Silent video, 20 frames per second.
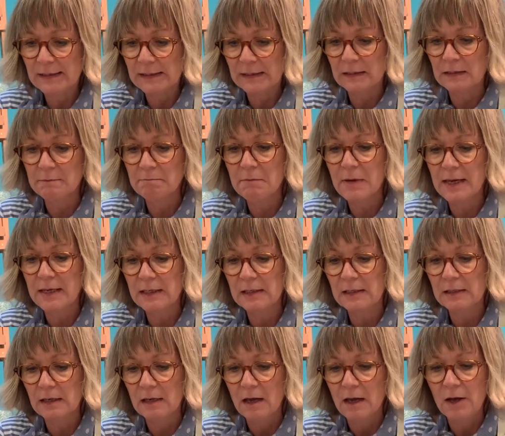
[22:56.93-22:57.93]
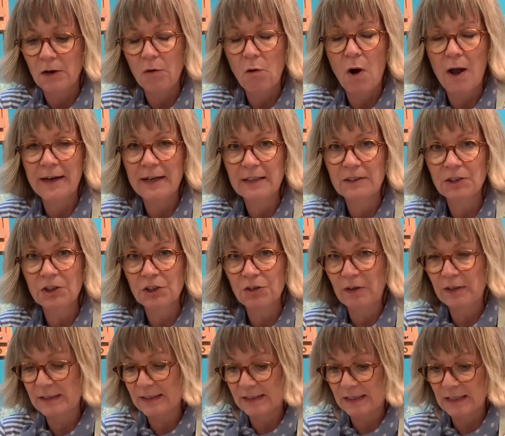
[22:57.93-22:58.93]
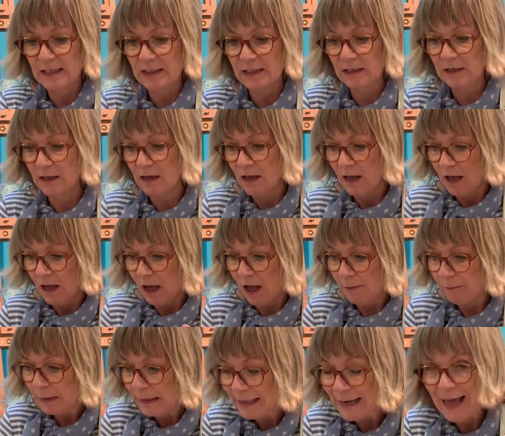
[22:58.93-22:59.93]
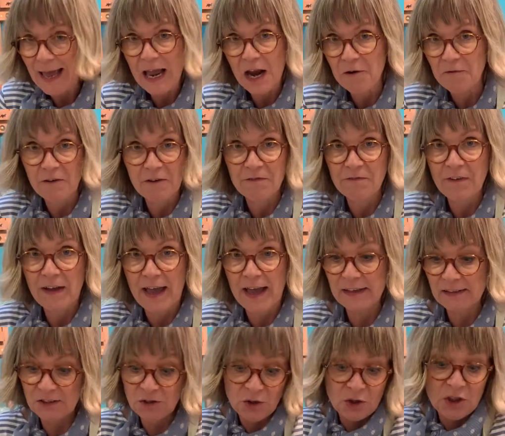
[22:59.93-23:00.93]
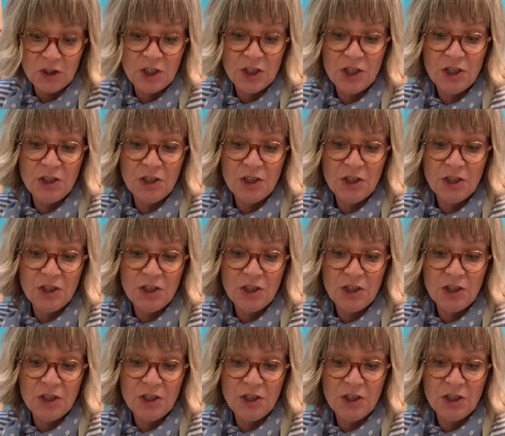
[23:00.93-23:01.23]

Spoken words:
it's going to make quite an interesting layer of effect. You could